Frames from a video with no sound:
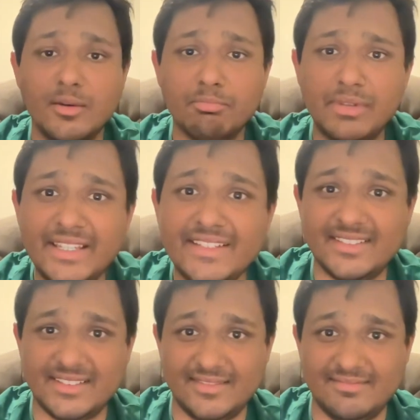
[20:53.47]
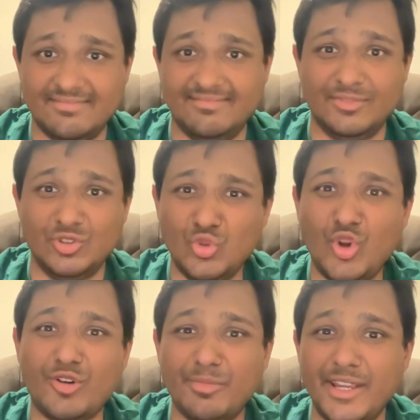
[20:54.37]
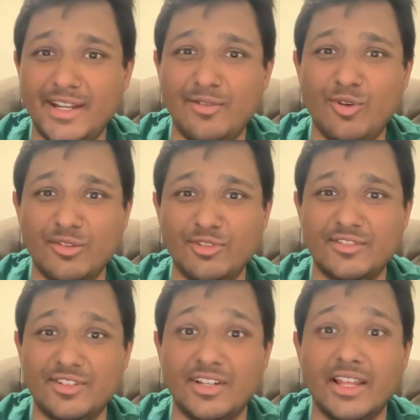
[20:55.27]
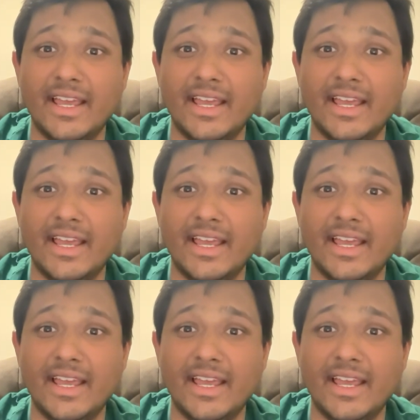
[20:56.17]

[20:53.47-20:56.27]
please do not make it a one-way street.